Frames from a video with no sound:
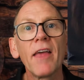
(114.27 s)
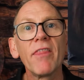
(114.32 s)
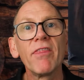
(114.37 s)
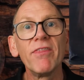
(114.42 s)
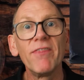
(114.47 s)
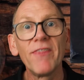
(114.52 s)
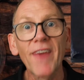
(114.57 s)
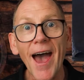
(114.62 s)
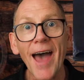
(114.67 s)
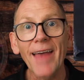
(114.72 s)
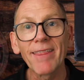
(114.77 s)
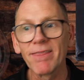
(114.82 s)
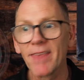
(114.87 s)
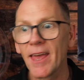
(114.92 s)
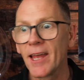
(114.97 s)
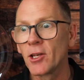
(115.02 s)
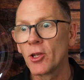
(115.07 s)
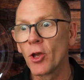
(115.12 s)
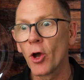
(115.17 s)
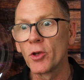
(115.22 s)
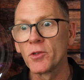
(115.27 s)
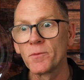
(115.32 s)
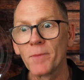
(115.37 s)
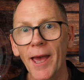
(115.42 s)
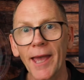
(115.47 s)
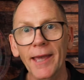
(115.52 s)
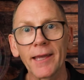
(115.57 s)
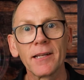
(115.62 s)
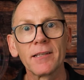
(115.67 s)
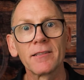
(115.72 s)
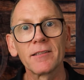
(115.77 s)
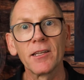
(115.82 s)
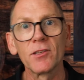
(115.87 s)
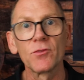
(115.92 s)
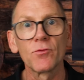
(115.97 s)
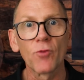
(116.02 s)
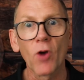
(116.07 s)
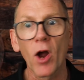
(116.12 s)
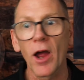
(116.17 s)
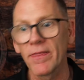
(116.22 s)
that then goes back and it
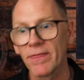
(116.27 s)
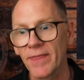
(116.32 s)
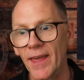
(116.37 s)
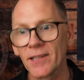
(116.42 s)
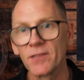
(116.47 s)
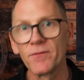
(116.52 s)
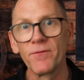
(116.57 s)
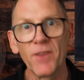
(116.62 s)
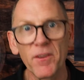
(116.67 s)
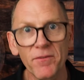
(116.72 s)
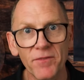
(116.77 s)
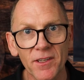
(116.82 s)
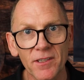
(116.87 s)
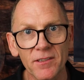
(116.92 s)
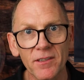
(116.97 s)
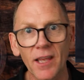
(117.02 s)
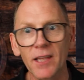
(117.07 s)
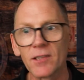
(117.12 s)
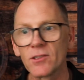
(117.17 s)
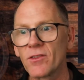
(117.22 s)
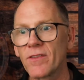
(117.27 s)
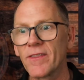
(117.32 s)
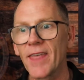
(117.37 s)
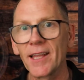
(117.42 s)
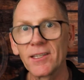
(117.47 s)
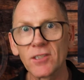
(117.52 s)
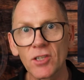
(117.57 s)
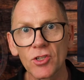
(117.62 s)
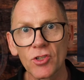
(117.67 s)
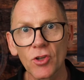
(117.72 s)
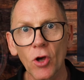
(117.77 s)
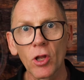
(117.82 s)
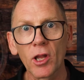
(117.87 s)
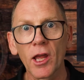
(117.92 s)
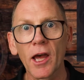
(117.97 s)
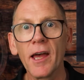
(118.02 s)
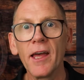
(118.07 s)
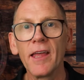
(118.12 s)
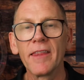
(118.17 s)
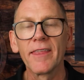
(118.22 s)
says, right, that's 50 cents, that's
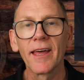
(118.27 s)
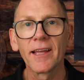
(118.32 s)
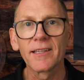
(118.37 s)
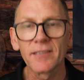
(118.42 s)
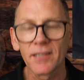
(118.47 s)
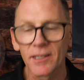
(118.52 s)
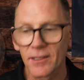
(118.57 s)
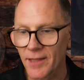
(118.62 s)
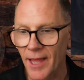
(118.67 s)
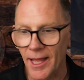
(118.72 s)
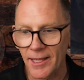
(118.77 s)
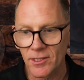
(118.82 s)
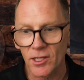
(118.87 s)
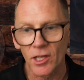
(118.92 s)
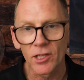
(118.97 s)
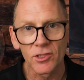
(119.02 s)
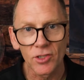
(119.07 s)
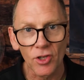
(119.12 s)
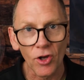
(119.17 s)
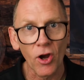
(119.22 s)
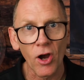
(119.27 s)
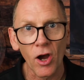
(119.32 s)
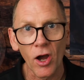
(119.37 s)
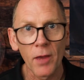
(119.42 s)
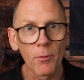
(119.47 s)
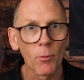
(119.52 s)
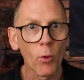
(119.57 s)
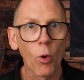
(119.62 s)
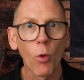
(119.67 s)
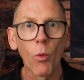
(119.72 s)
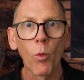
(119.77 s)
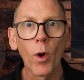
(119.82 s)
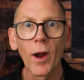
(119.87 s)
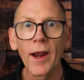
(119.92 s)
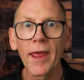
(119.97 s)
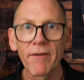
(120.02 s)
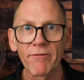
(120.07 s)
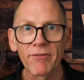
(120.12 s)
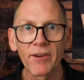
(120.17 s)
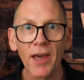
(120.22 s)
$1, that's a dime, or
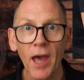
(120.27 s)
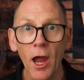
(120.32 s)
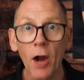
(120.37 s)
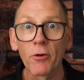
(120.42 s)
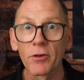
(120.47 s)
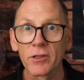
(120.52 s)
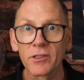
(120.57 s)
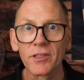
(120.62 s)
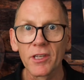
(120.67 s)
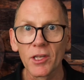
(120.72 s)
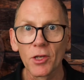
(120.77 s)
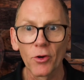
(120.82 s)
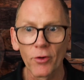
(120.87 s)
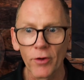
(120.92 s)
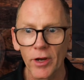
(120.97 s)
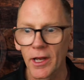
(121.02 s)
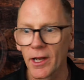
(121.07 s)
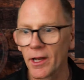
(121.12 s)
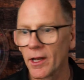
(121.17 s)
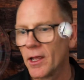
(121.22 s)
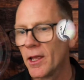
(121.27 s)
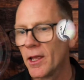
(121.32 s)
whatever currency you're in.